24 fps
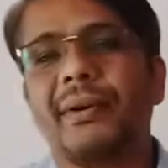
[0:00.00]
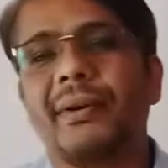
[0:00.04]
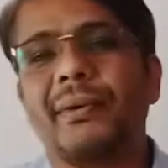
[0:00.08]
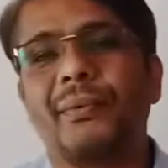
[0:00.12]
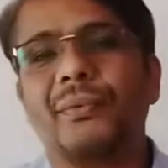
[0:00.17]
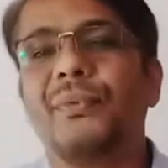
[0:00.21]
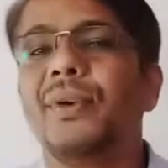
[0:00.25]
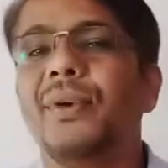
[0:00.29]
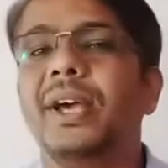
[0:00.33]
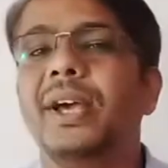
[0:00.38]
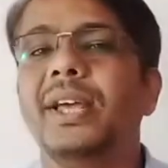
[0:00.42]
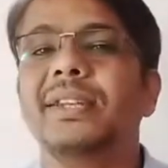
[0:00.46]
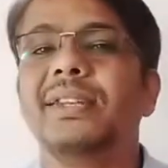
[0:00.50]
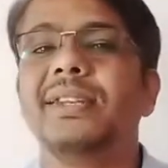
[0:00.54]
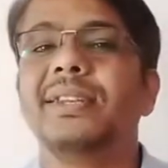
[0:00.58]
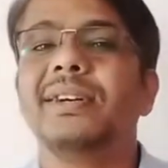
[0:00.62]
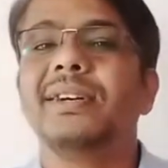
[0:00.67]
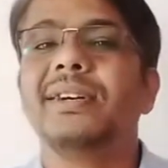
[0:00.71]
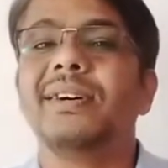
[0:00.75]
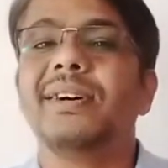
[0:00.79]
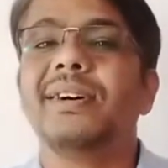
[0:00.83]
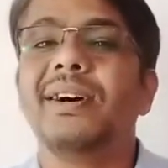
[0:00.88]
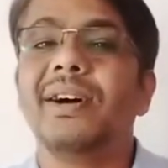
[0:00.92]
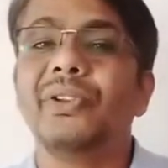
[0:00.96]
When
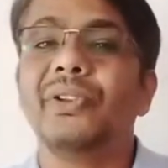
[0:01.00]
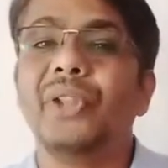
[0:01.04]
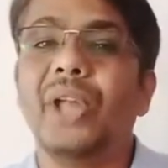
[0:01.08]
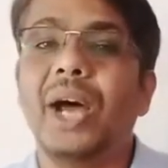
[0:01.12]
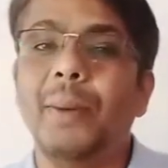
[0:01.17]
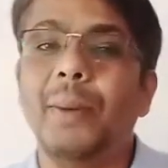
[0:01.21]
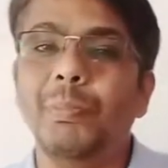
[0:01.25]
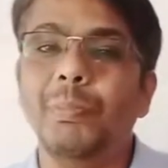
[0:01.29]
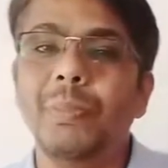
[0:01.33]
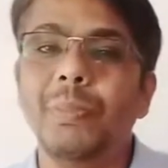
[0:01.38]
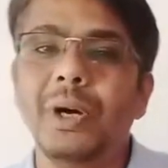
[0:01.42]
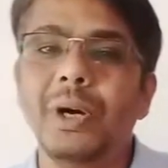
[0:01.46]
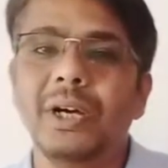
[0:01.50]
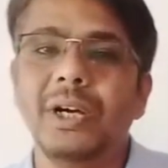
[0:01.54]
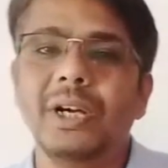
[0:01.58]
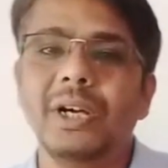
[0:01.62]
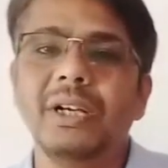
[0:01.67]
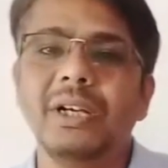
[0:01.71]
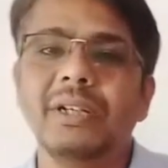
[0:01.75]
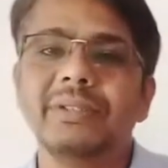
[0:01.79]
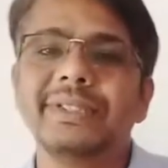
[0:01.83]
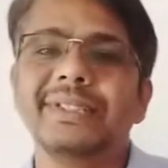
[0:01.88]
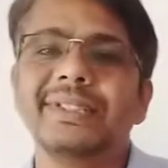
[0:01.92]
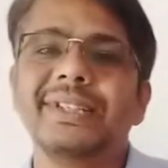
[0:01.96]
a
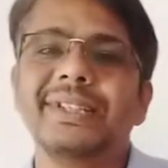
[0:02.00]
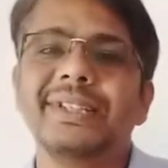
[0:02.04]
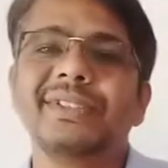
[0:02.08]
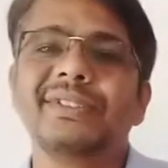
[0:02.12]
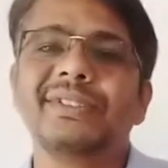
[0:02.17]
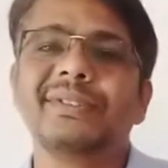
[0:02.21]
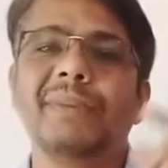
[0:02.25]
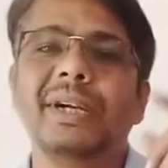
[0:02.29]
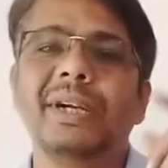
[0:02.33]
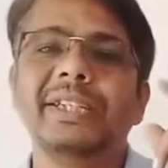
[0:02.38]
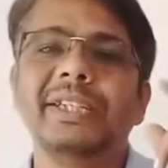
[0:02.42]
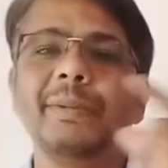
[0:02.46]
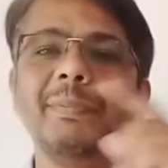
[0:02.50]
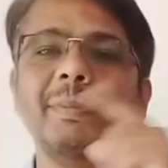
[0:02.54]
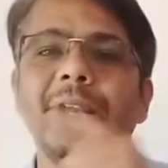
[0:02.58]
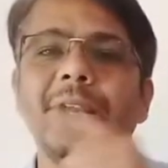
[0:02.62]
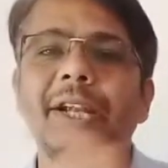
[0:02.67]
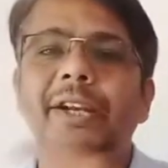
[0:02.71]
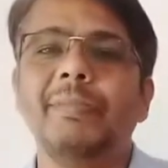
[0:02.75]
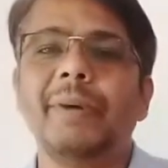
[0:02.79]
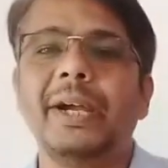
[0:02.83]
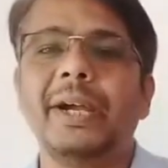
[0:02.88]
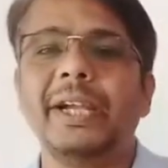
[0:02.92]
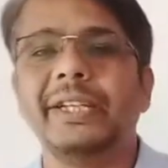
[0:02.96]
number is multiplied
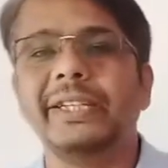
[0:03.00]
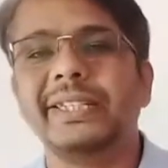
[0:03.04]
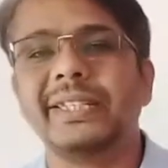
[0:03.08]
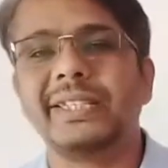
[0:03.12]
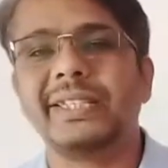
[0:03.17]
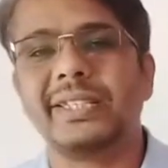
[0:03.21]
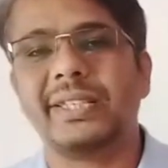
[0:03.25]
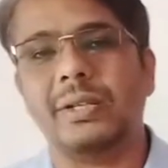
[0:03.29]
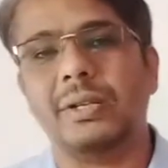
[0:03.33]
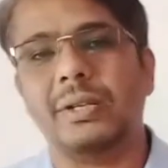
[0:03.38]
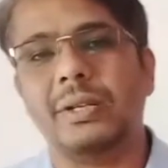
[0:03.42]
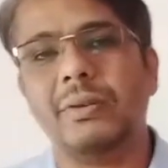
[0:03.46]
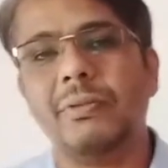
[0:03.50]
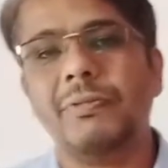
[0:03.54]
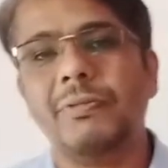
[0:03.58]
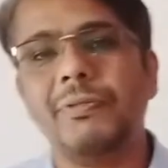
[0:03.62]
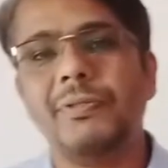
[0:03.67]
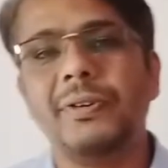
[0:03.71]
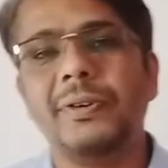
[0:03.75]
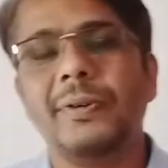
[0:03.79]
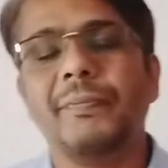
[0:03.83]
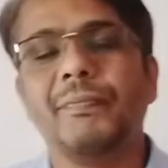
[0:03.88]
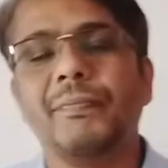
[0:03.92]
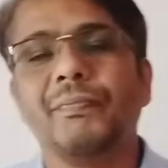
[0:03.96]
by itself,
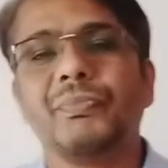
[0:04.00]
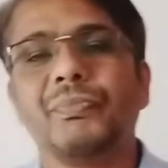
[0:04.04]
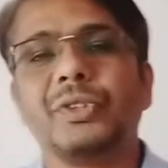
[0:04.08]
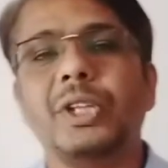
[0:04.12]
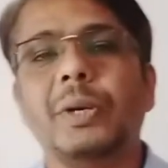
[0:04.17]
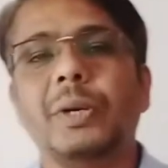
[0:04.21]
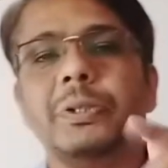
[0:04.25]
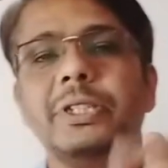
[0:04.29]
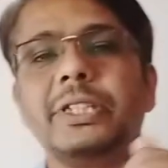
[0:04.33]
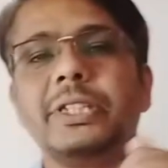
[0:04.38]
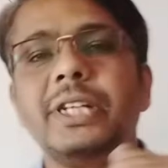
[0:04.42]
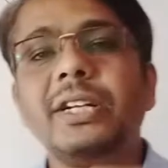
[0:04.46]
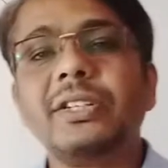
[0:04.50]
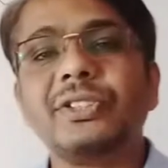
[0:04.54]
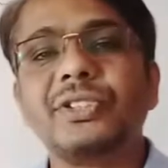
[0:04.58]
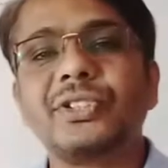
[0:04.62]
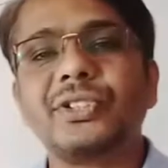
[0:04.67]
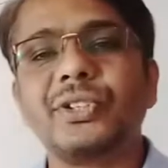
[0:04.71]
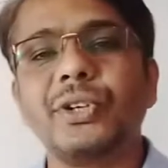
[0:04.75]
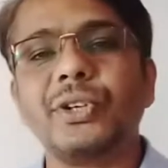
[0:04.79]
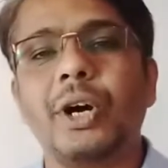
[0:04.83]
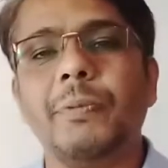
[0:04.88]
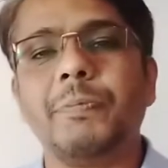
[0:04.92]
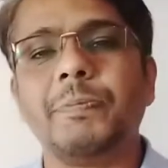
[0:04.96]
the product
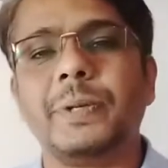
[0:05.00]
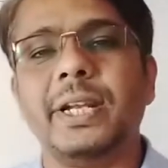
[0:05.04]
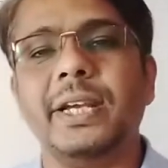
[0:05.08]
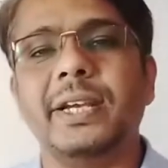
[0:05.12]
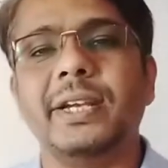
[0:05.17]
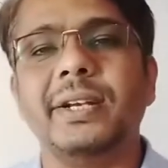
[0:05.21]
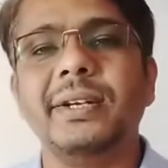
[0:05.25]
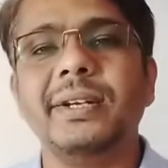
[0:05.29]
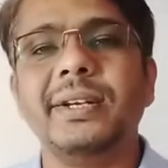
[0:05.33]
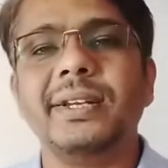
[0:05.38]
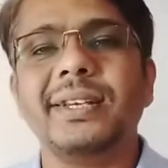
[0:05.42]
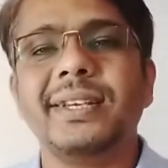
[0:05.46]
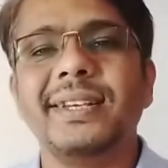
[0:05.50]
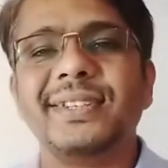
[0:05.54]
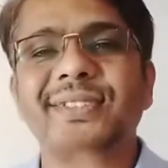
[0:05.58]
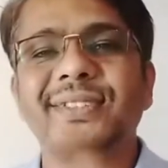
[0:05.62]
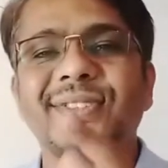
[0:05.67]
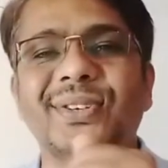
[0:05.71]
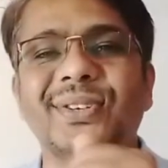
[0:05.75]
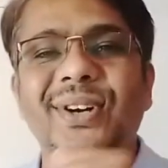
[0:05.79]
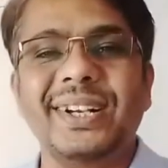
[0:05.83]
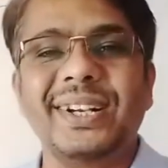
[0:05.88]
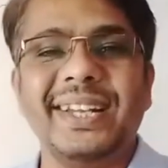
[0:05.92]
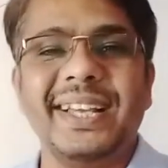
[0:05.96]
so obtained is
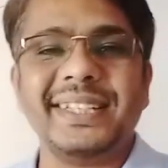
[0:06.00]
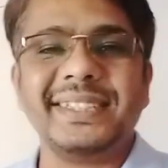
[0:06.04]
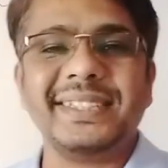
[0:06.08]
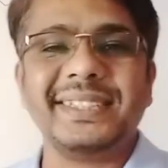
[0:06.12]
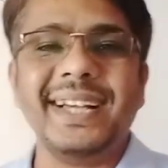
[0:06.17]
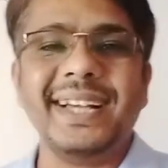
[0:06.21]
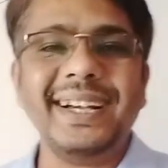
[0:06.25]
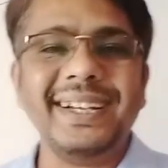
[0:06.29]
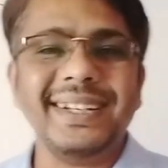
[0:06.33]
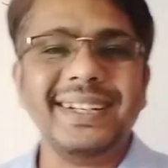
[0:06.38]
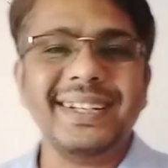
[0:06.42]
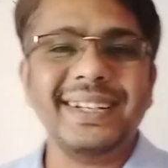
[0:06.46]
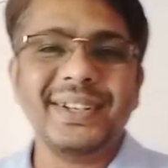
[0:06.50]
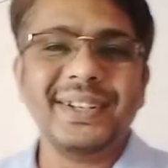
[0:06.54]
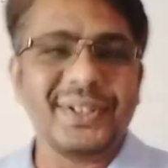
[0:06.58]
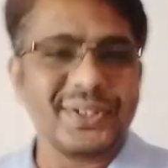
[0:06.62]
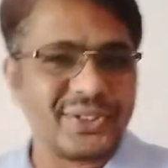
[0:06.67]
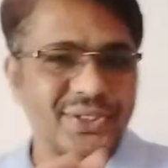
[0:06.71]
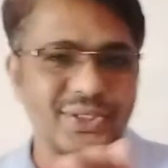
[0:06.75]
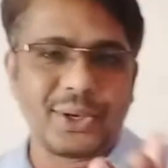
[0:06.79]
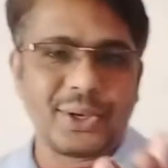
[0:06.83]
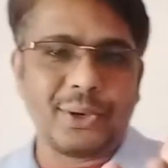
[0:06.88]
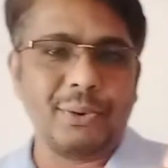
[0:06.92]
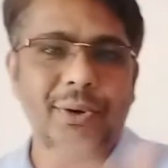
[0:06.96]
called as the
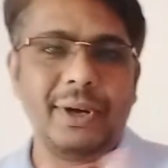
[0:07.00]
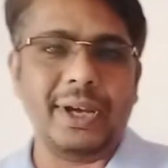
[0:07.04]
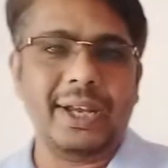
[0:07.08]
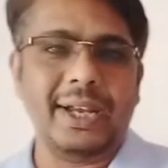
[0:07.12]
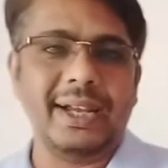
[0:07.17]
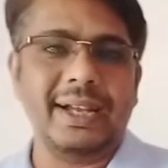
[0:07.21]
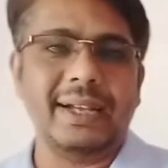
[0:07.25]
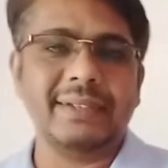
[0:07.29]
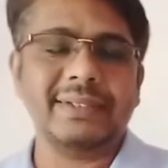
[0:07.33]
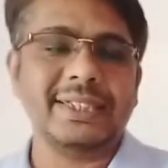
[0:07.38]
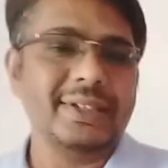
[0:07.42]
square.